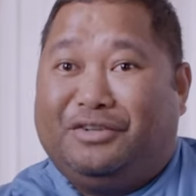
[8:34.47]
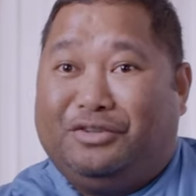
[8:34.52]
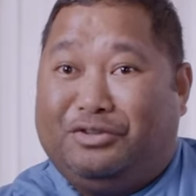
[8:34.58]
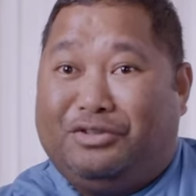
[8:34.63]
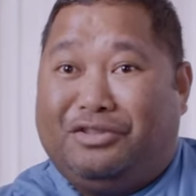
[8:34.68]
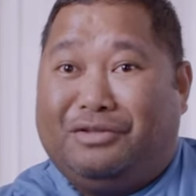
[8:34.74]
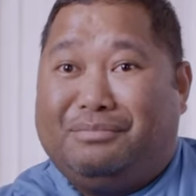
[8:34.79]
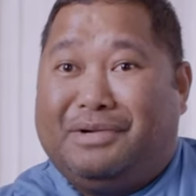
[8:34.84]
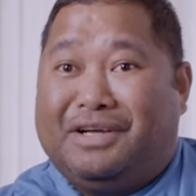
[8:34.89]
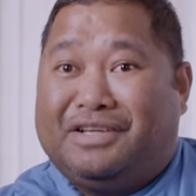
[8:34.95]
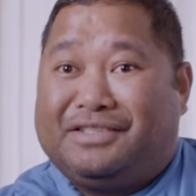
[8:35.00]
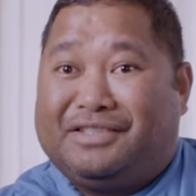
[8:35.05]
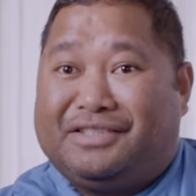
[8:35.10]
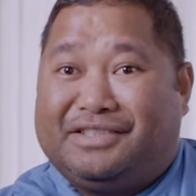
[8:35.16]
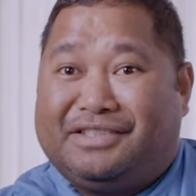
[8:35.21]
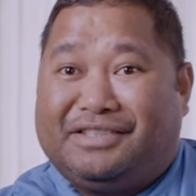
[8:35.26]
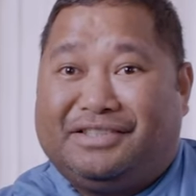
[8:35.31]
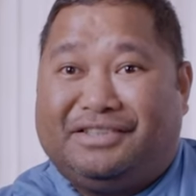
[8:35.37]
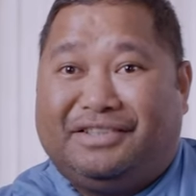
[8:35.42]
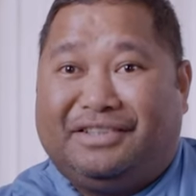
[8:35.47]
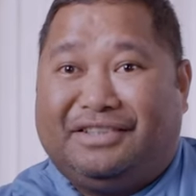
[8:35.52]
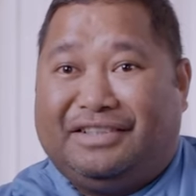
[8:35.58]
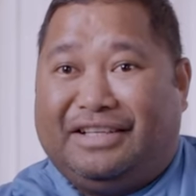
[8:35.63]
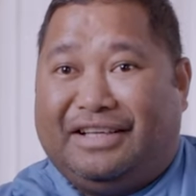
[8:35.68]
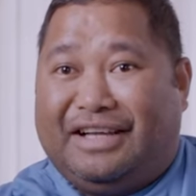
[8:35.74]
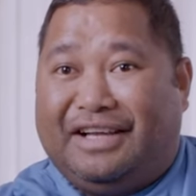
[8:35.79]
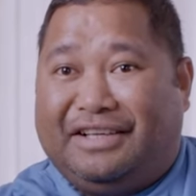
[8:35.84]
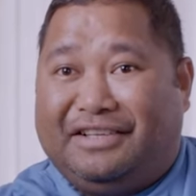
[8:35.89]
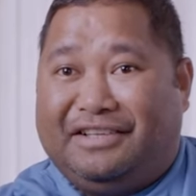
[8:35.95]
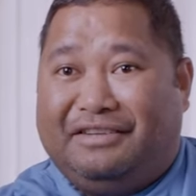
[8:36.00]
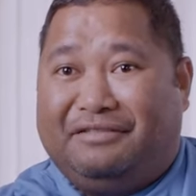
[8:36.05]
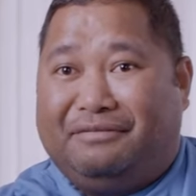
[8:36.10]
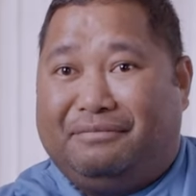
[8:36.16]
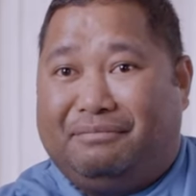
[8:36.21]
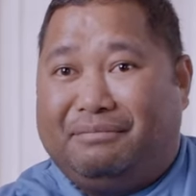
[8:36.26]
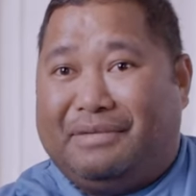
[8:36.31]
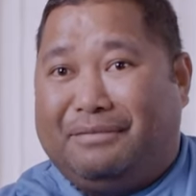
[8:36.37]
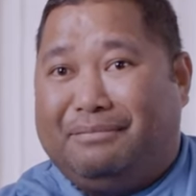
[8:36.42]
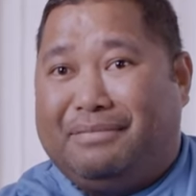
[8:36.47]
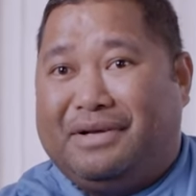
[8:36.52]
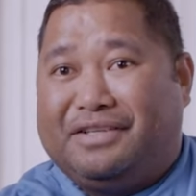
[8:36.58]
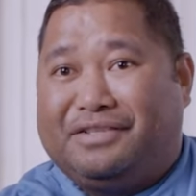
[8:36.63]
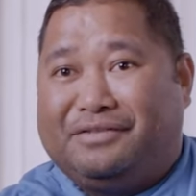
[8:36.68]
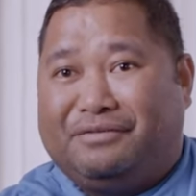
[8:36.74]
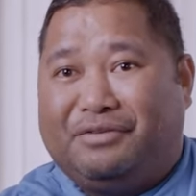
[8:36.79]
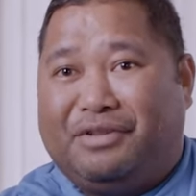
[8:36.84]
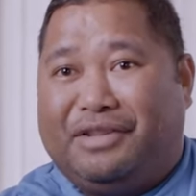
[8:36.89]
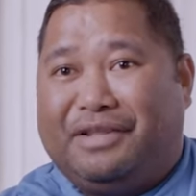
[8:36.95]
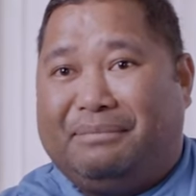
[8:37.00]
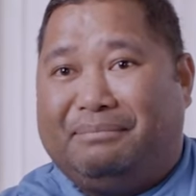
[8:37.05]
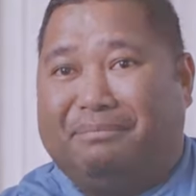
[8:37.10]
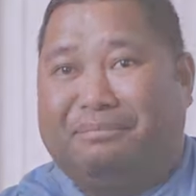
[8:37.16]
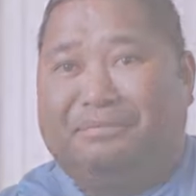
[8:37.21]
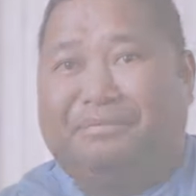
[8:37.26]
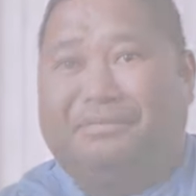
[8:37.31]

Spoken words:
do the best. I give my best for them.